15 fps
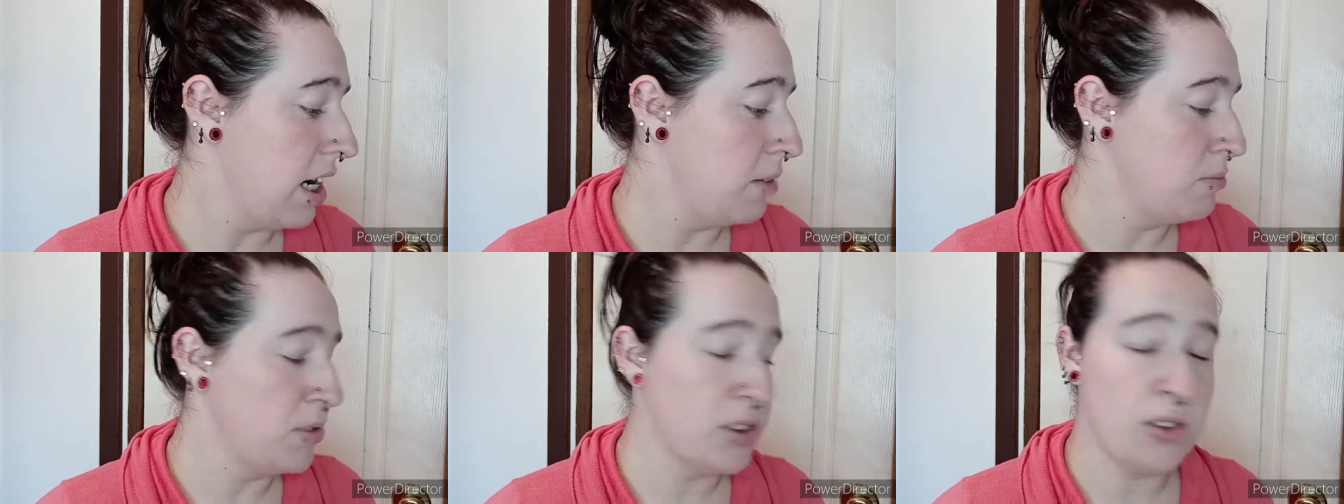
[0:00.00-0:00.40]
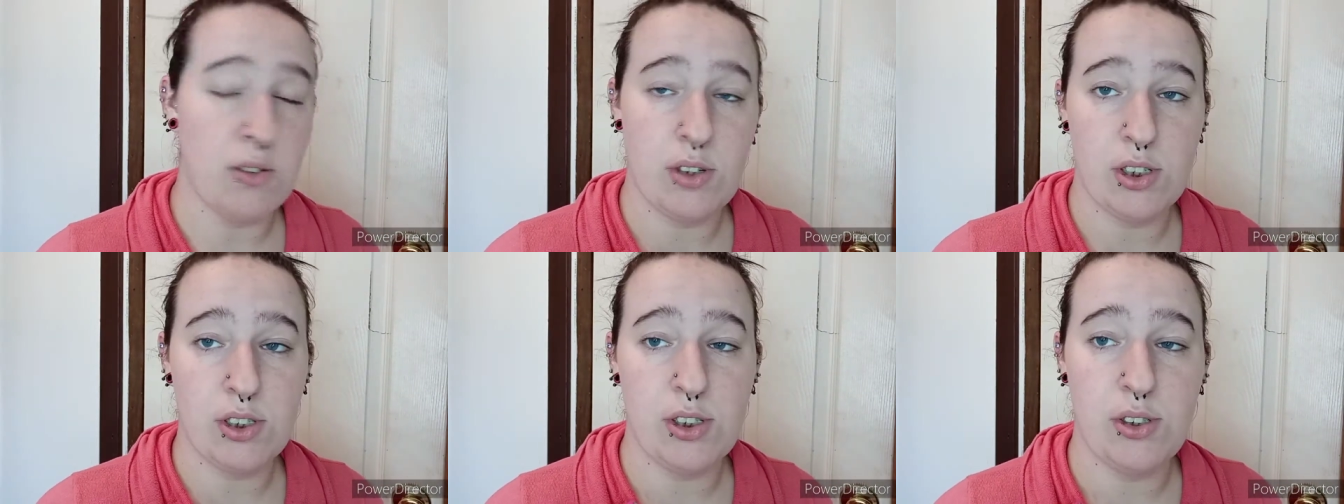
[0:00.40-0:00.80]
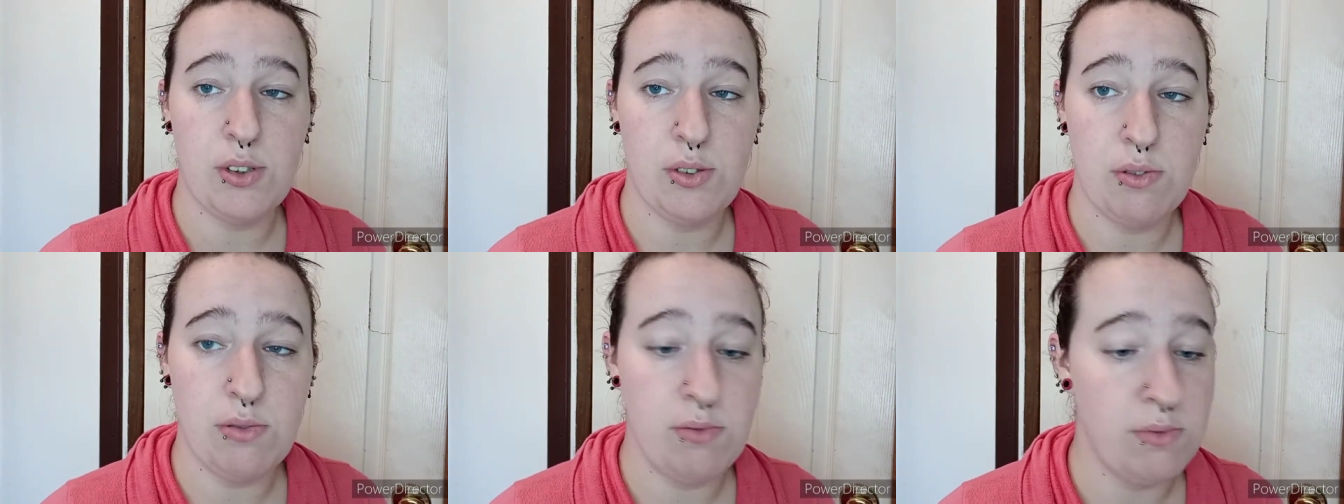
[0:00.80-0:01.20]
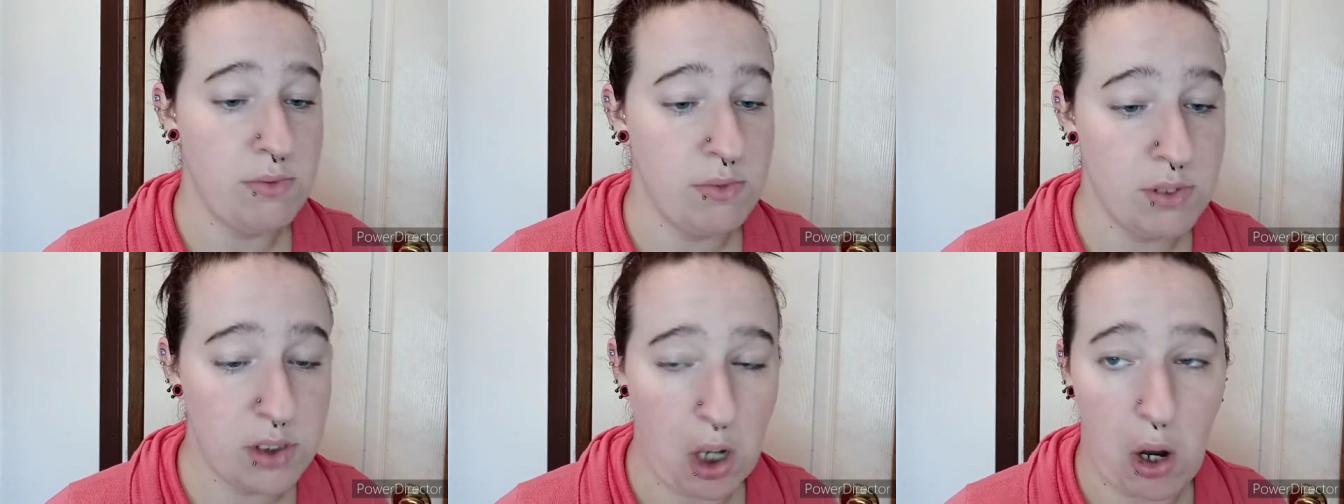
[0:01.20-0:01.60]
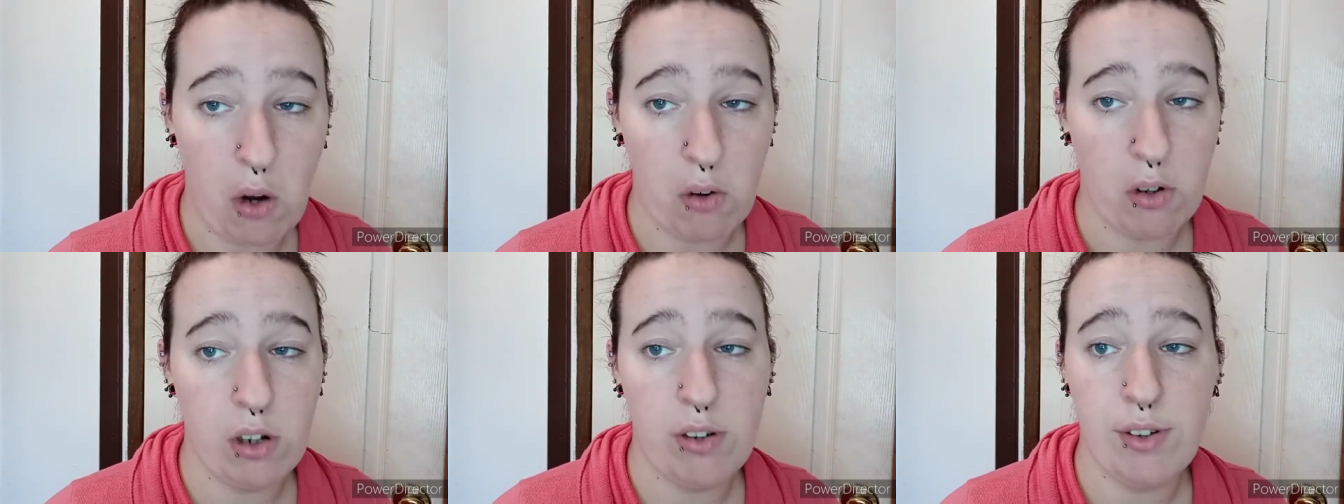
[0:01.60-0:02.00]
I'm just going to
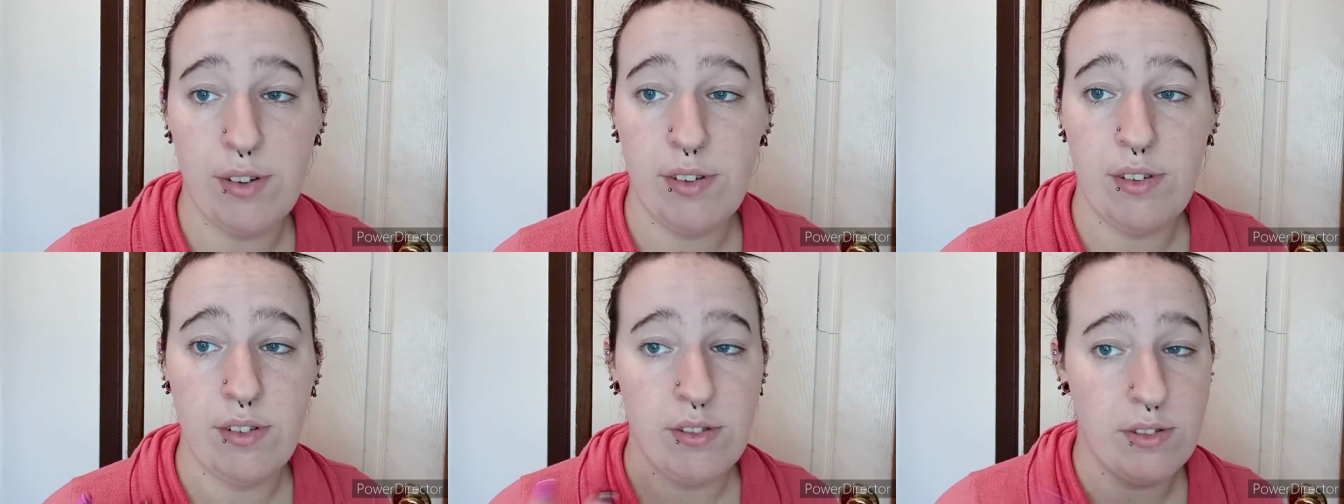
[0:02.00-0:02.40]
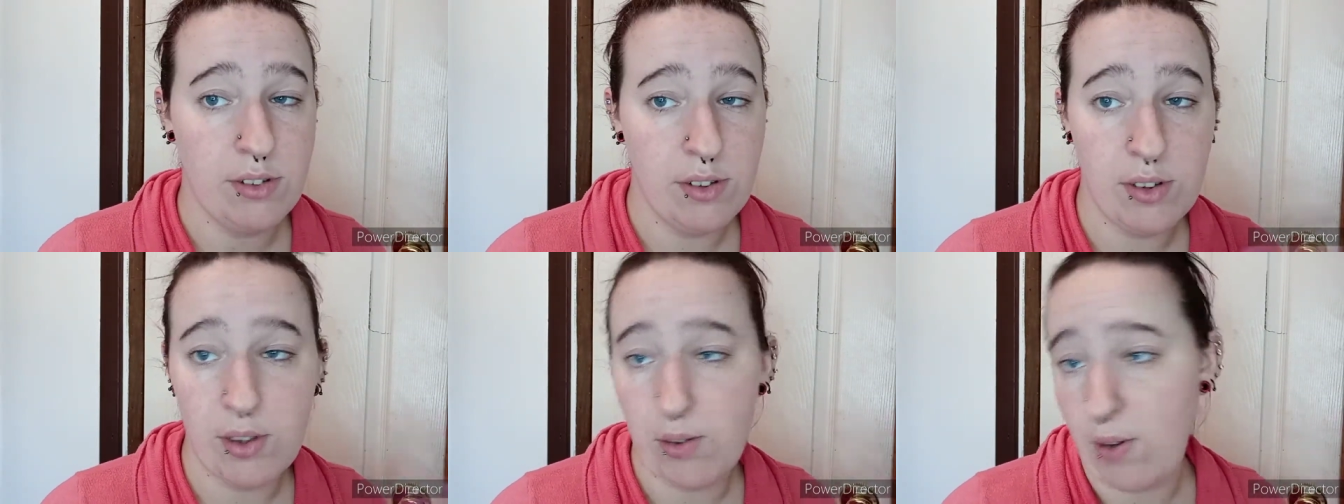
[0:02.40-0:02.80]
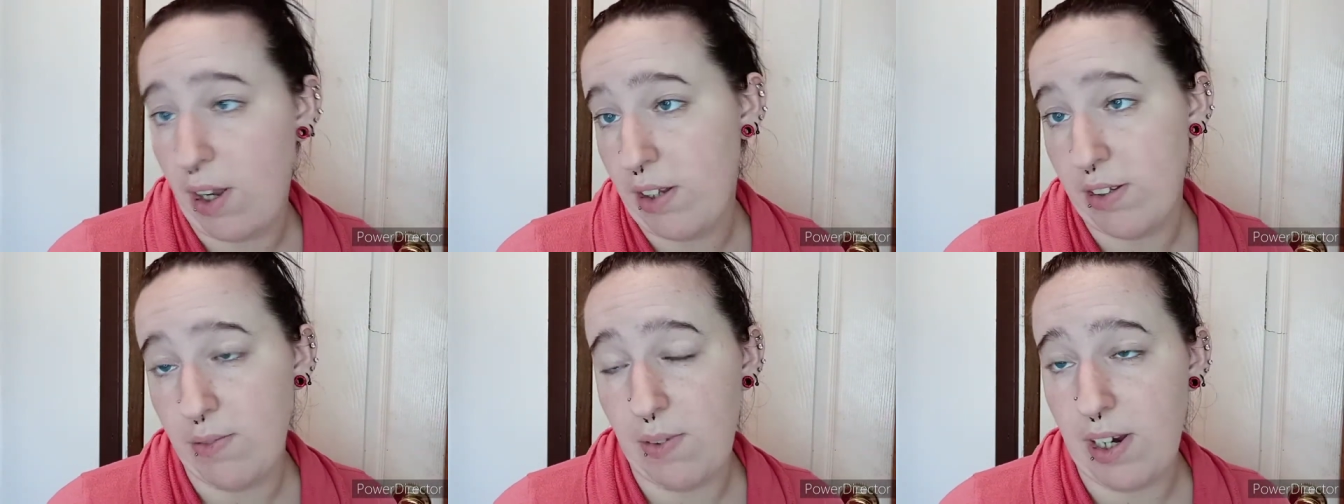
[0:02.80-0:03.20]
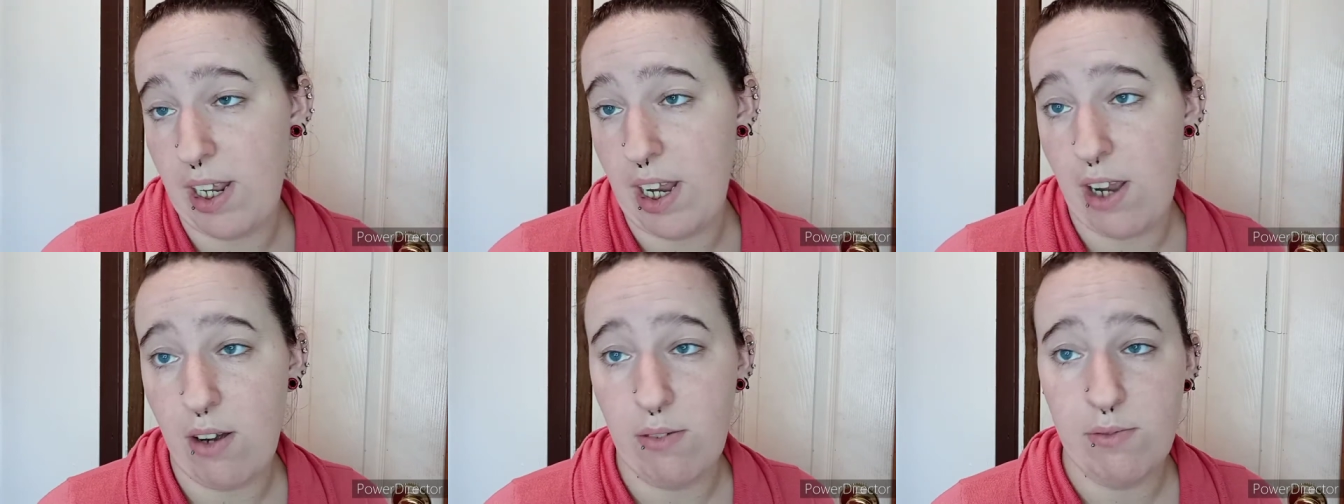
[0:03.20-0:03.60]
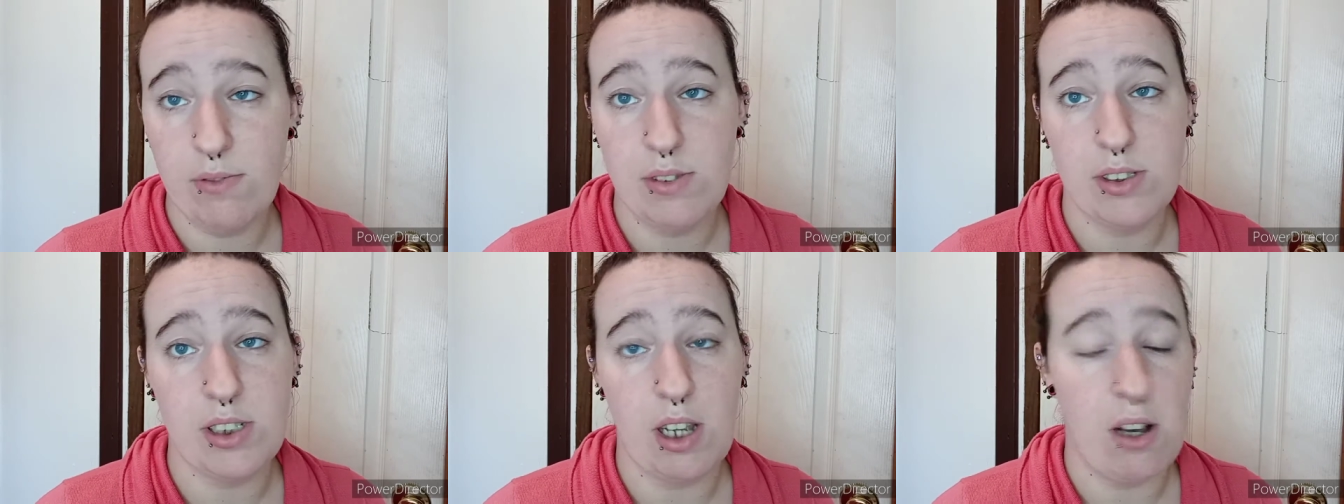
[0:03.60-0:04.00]
talk throughout the
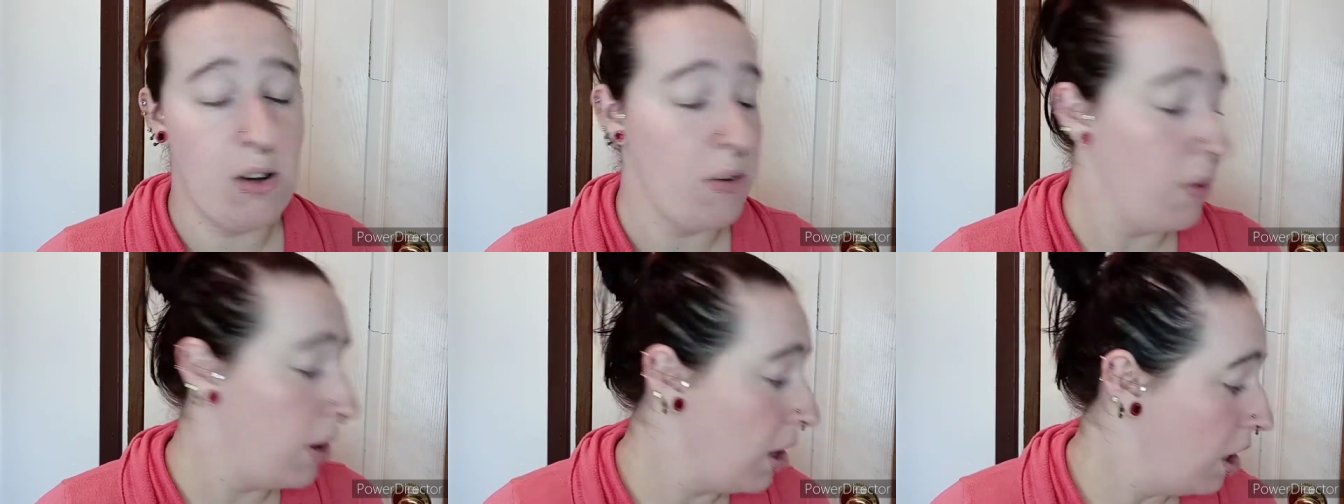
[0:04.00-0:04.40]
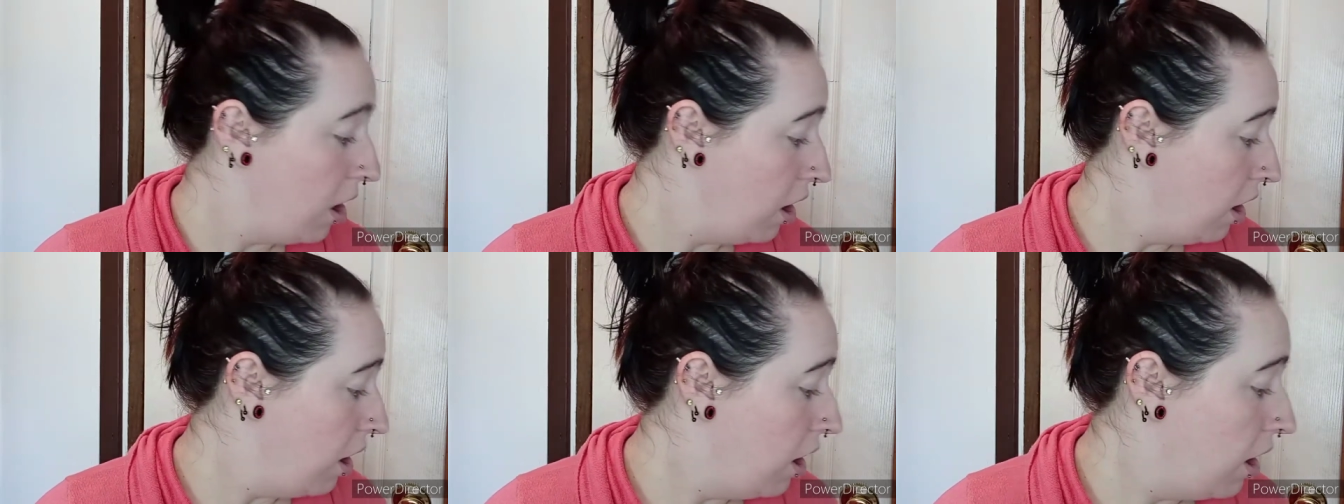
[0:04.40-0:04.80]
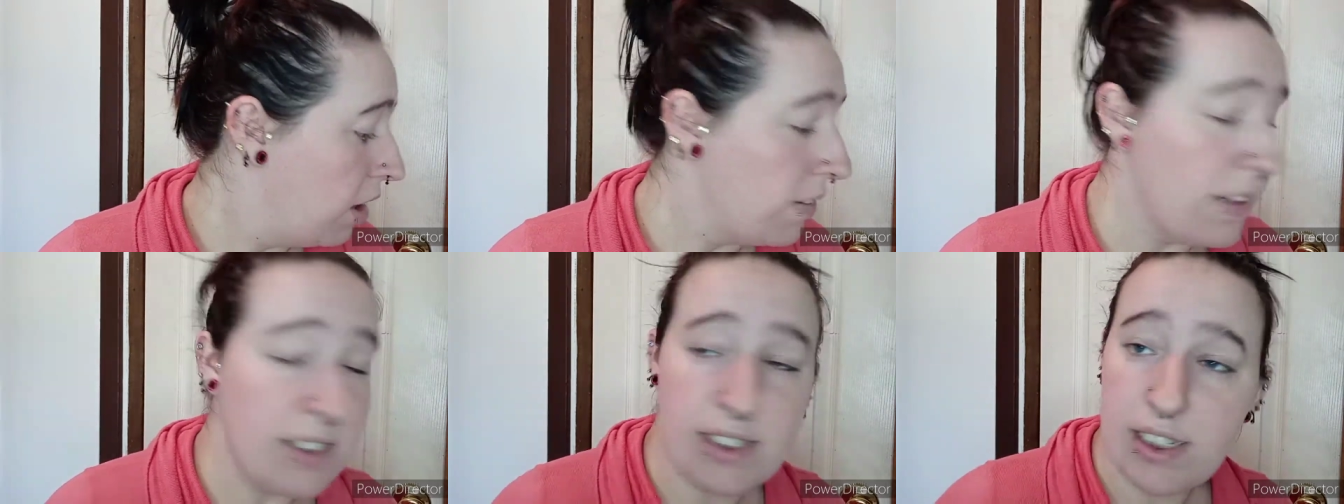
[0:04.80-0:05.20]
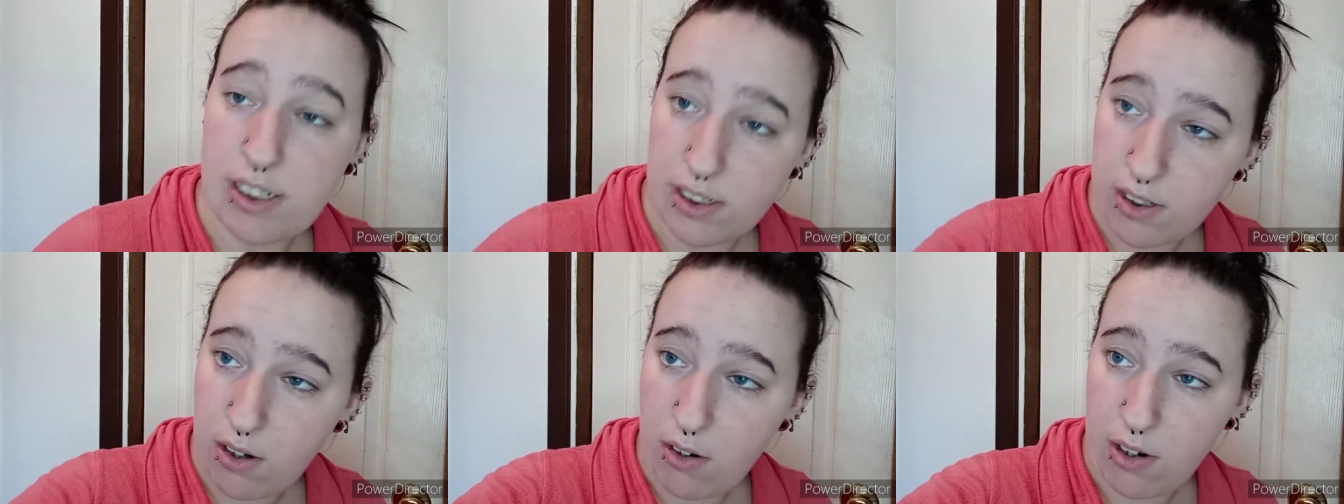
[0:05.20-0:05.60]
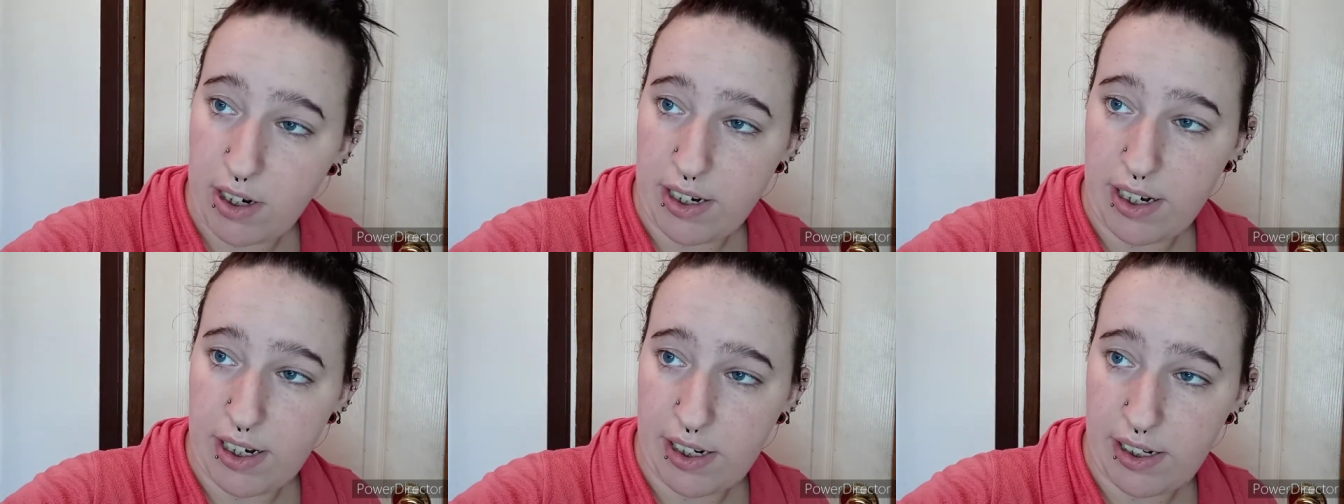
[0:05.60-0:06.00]
video. So let's get started.